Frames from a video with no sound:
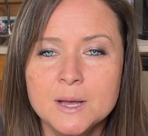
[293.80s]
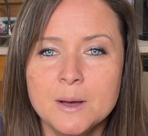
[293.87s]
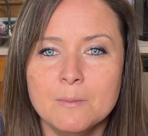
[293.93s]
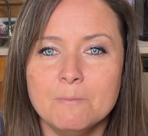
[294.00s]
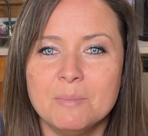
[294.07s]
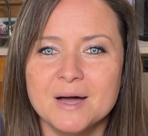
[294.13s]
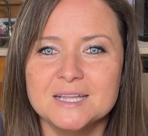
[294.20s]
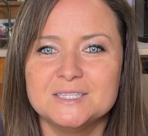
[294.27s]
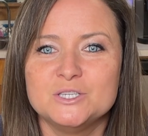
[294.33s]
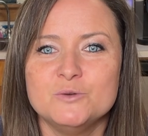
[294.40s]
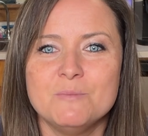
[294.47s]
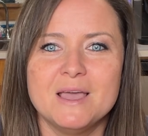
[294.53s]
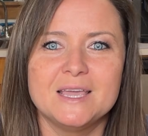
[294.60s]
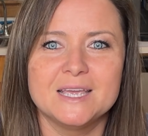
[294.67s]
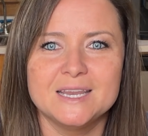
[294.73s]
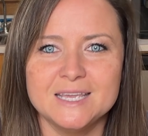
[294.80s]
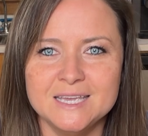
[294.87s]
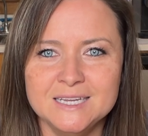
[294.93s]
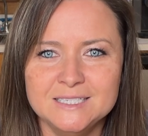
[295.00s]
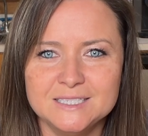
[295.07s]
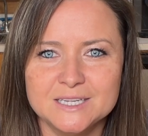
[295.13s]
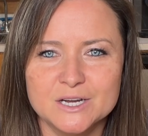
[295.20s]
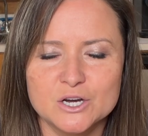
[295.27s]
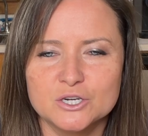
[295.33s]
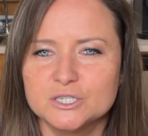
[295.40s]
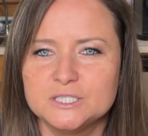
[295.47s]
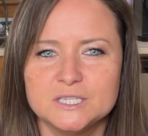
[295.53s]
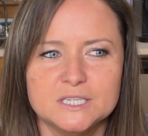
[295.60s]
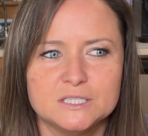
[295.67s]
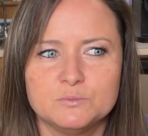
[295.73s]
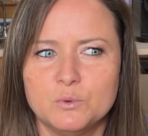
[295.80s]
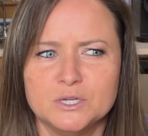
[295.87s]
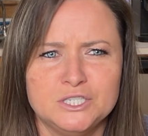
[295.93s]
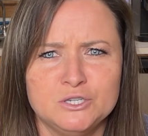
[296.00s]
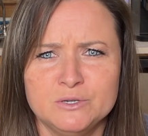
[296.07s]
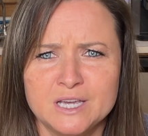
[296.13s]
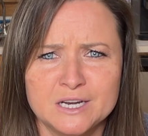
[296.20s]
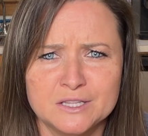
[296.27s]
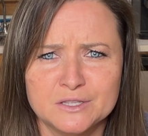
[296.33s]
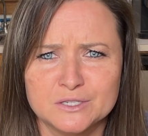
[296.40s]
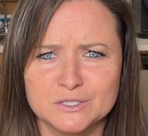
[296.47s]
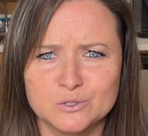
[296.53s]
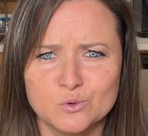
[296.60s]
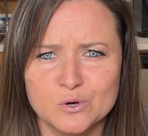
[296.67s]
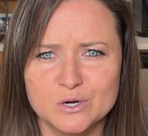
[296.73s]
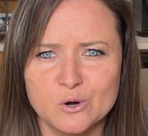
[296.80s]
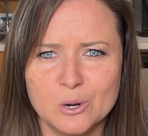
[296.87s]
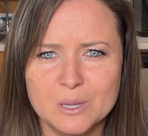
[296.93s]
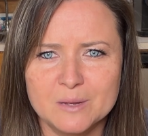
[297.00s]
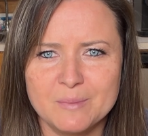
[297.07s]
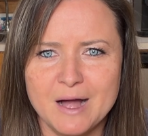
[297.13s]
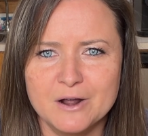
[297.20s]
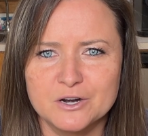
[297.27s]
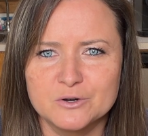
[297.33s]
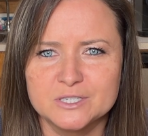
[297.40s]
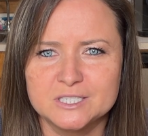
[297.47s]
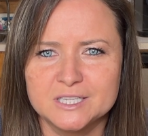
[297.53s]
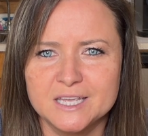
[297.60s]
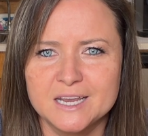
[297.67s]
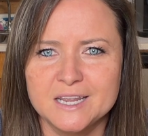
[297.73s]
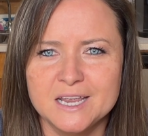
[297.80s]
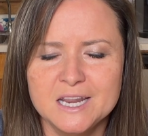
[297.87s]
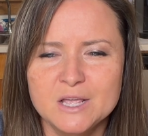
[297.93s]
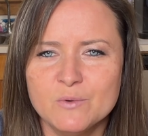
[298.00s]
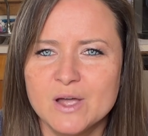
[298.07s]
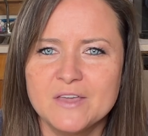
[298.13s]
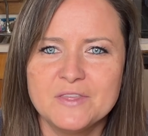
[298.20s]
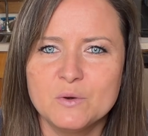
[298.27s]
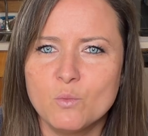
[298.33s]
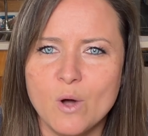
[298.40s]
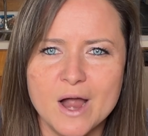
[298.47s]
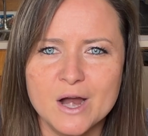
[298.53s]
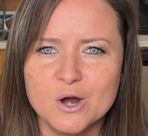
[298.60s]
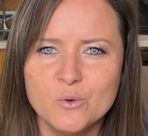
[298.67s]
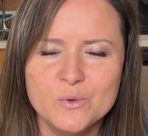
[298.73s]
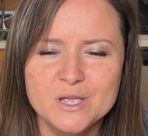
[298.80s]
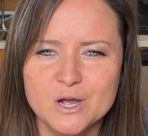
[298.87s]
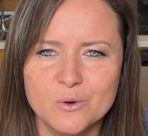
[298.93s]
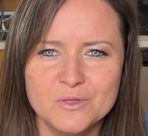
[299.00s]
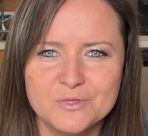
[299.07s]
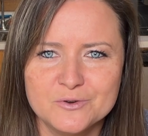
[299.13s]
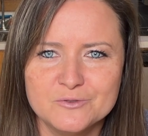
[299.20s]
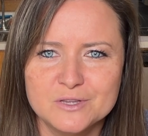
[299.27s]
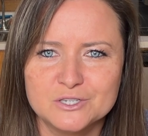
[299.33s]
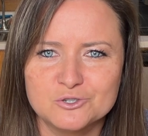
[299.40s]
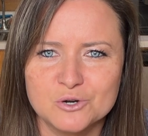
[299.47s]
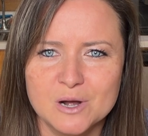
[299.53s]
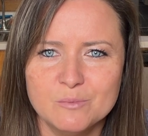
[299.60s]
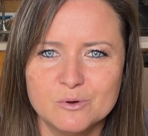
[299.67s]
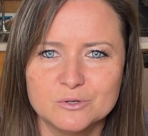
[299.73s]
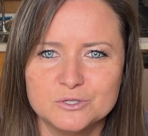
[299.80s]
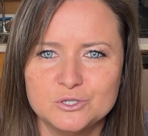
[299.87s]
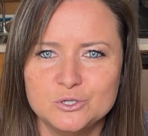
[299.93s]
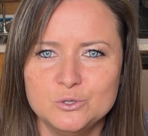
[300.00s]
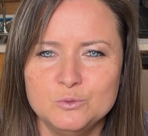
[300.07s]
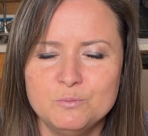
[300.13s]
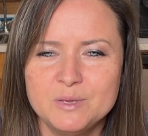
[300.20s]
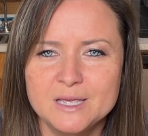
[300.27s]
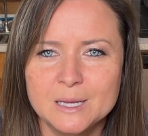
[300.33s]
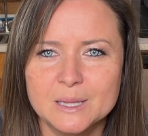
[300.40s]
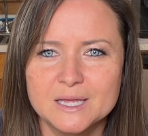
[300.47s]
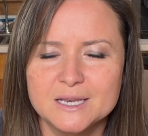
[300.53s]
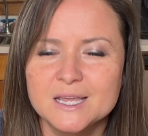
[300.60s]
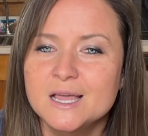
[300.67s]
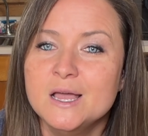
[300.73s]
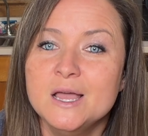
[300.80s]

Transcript: But to make it easier, since what you get at the store in garlic powder is skin anyway, then why are we going through the trouble to peel it?